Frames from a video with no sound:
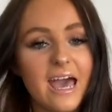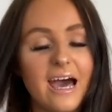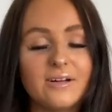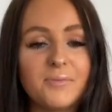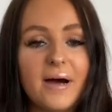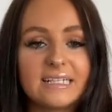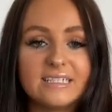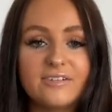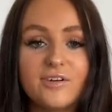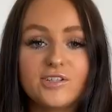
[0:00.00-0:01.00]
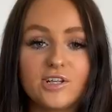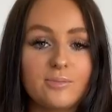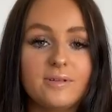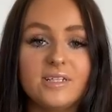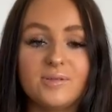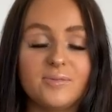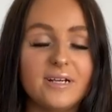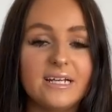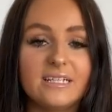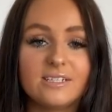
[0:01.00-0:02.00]
had a massive shopping
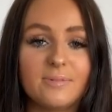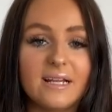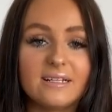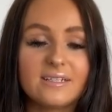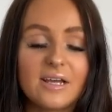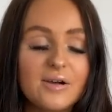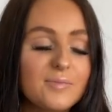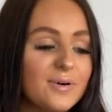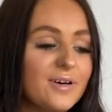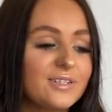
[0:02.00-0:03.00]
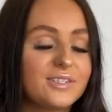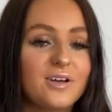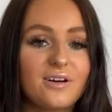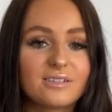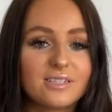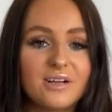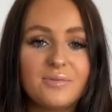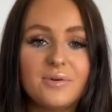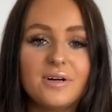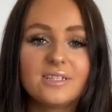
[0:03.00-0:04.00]
spree, spent so much, got so
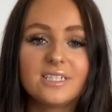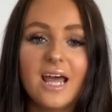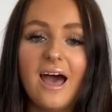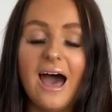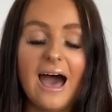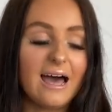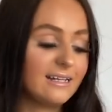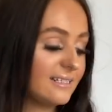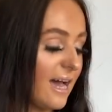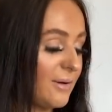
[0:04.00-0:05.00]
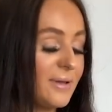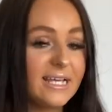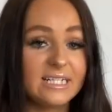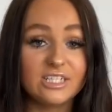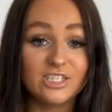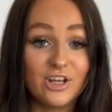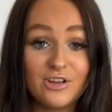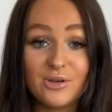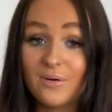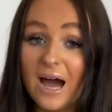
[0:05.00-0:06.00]
much, and I'm here to show
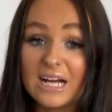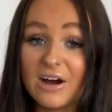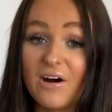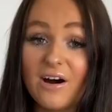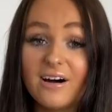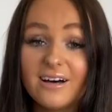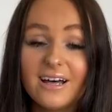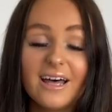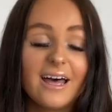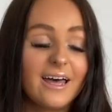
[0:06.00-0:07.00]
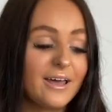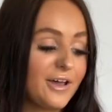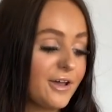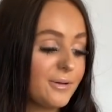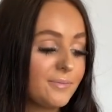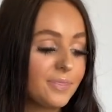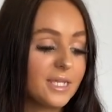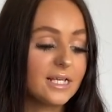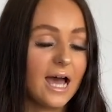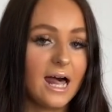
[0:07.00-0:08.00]
you what I got.
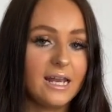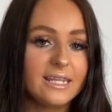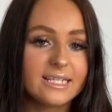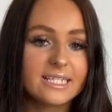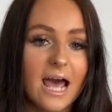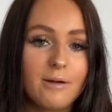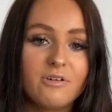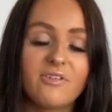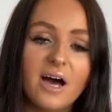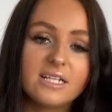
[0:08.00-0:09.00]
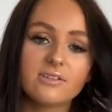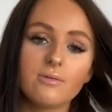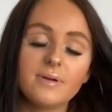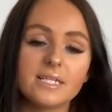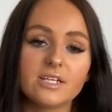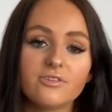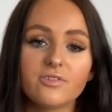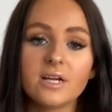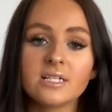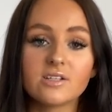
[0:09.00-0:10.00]
And this time I thought I'd do a bit
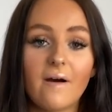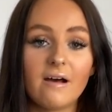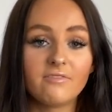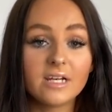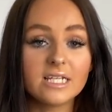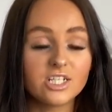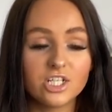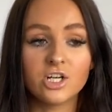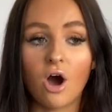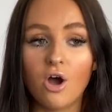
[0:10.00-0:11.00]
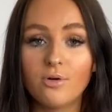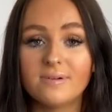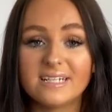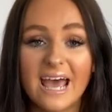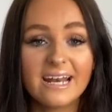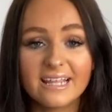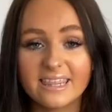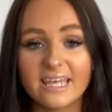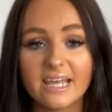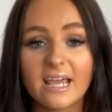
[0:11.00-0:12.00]
different, so I've literally not opened
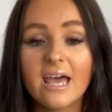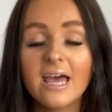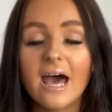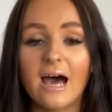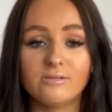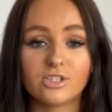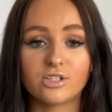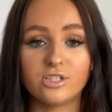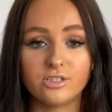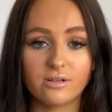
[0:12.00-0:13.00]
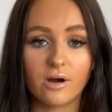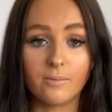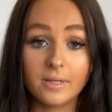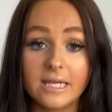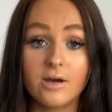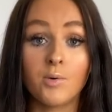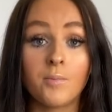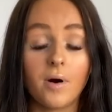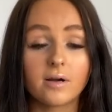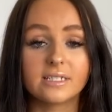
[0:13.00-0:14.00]
anything. I'm just going to do a complete
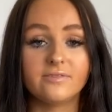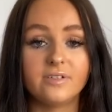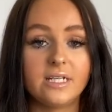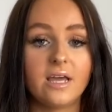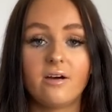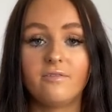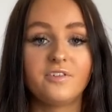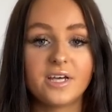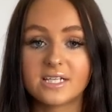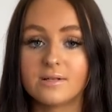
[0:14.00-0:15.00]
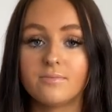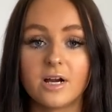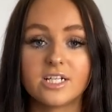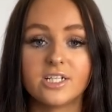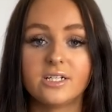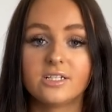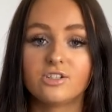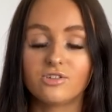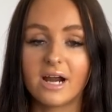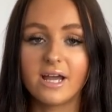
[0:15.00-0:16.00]
unboxing video, first impressions,
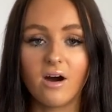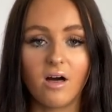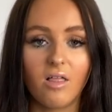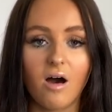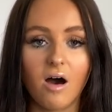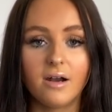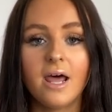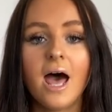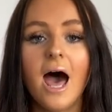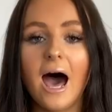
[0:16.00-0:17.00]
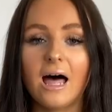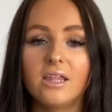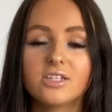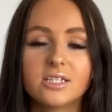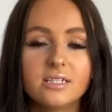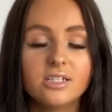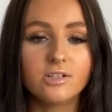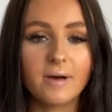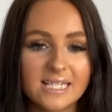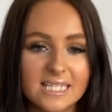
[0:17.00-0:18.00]
try it all on. I'll still do
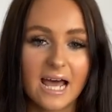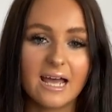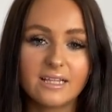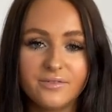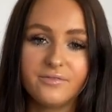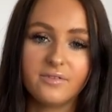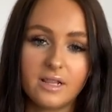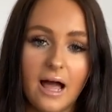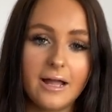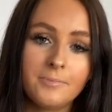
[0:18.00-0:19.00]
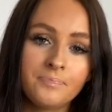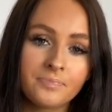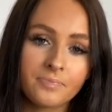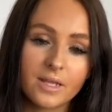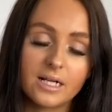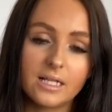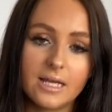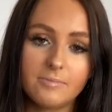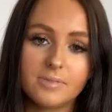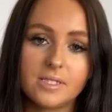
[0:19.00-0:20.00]
my styling like
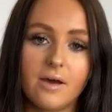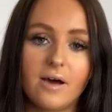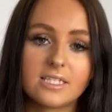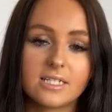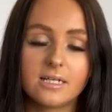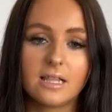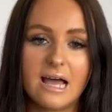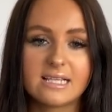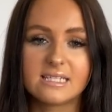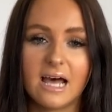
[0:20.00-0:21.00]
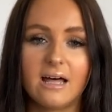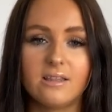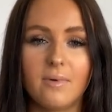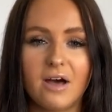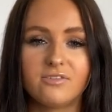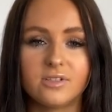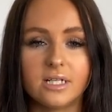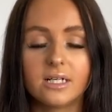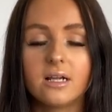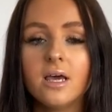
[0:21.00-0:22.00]
clips, so I still like style them after
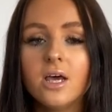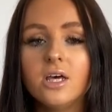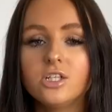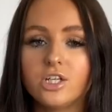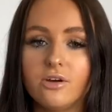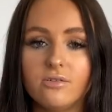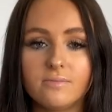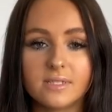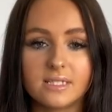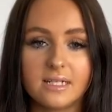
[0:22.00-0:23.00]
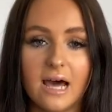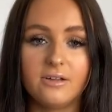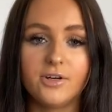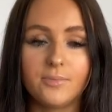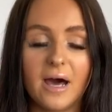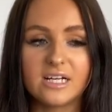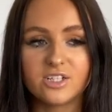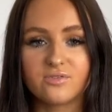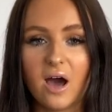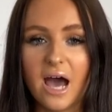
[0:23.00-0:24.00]
and show them styled up, but I
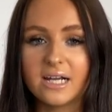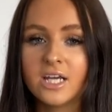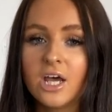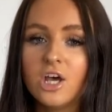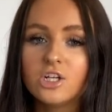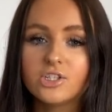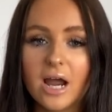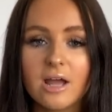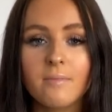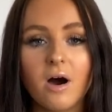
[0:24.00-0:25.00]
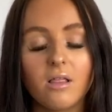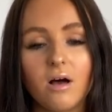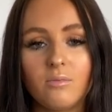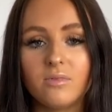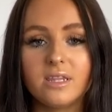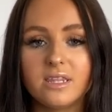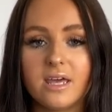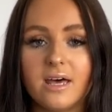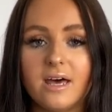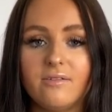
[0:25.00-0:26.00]
just thought I'd try them all on with you
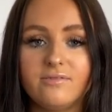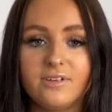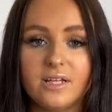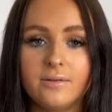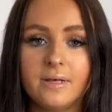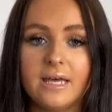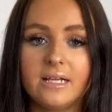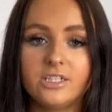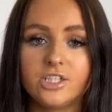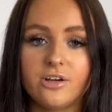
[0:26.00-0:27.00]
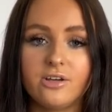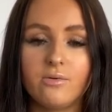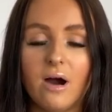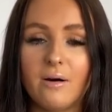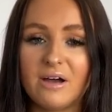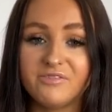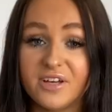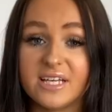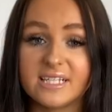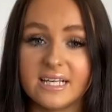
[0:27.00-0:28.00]
and film it and show you what I
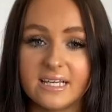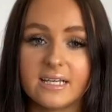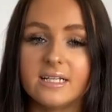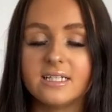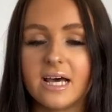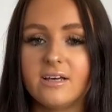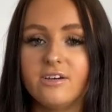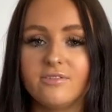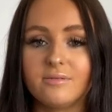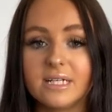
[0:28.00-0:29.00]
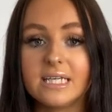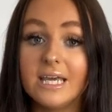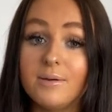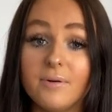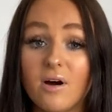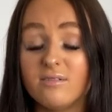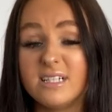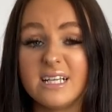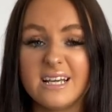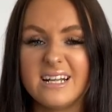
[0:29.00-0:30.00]
first think and tell you if I'm going to keep it or
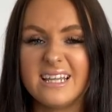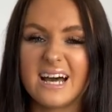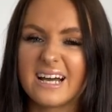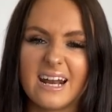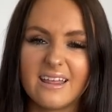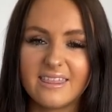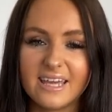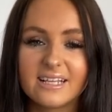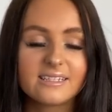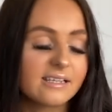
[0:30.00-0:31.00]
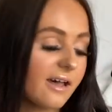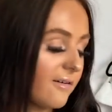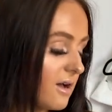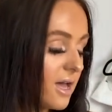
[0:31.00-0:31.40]
return it, that kind of thing. So